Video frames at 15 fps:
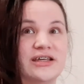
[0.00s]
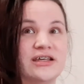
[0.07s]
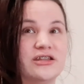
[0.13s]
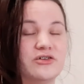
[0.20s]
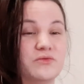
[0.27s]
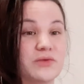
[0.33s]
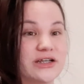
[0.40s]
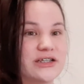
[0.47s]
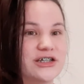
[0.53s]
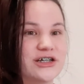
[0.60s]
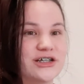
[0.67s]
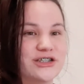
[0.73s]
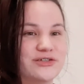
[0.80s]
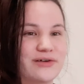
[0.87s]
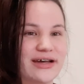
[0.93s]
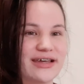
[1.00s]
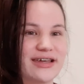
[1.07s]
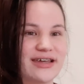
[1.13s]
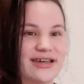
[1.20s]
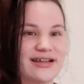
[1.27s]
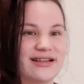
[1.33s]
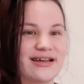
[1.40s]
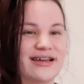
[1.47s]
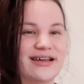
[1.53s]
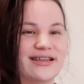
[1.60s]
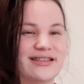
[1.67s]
in the winter so I can get like